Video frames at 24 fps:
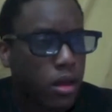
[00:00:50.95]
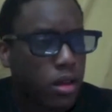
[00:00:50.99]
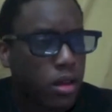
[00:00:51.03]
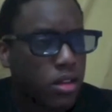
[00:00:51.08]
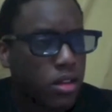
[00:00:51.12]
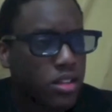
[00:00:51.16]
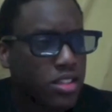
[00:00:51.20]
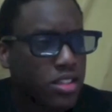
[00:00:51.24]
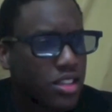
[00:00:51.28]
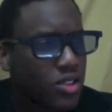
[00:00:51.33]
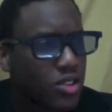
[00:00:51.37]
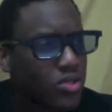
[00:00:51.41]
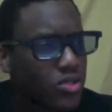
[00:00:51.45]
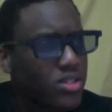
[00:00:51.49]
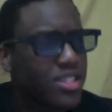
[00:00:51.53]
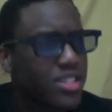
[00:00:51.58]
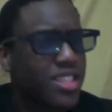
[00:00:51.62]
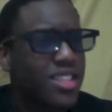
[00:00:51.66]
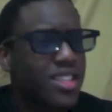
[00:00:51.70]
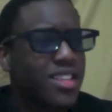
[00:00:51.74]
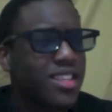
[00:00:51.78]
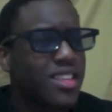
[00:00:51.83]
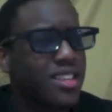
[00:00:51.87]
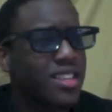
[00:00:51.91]
So,
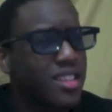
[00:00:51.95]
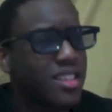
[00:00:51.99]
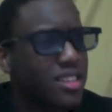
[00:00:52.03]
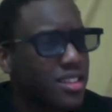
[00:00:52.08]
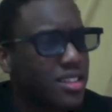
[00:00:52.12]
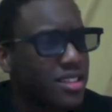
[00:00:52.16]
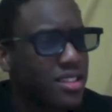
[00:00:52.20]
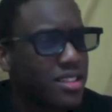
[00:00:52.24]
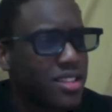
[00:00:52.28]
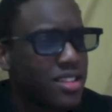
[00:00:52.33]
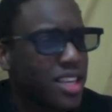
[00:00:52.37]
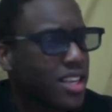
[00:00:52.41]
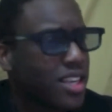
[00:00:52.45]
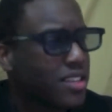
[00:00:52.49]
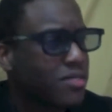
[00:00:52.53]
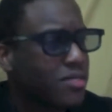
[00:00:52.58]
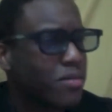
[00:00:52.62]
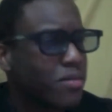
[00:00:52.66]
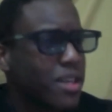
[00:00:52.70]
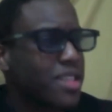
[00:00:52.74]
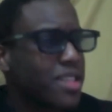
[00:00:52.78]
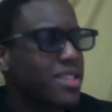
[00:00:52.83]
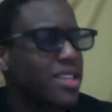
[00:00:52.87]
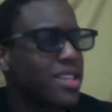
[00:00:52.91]
Sydney, take us
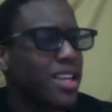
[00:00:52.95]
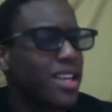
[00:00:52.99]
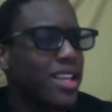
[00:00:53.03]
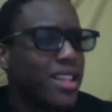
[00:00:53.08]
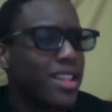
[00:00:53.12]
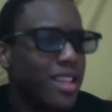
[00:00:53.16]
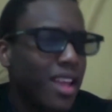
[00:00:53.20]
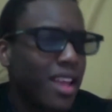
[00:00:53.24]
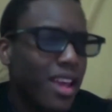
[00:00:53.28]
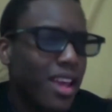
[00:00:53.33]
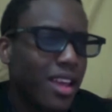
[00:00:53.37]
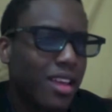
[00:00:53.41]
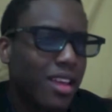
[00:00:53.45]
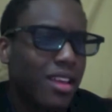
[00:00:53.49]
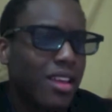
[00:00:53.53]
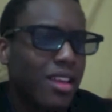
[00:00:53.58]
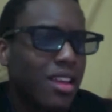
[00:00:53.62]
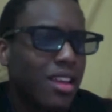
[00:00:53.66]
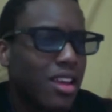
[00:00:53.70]
back to that day.